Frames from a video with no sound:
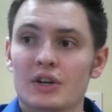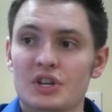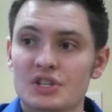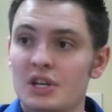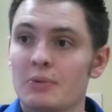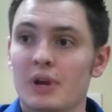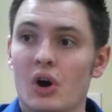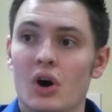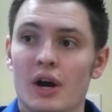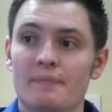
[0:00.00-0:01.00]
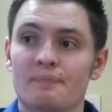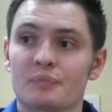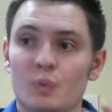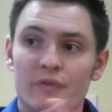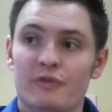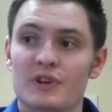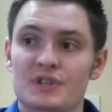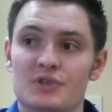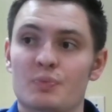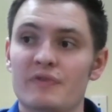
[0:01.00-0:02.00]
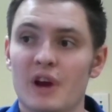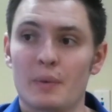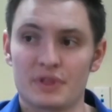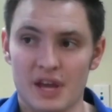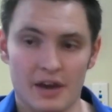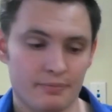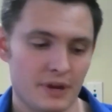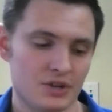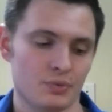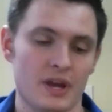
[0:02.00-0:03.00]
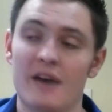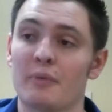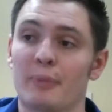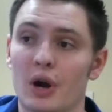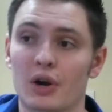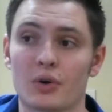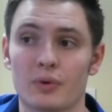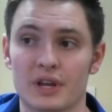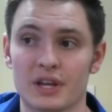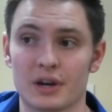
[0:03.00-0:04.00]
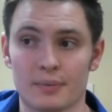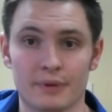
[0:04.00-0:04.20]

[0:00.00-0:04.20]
Continuing on, for instance, we've got with the F major, we have a bar chord here,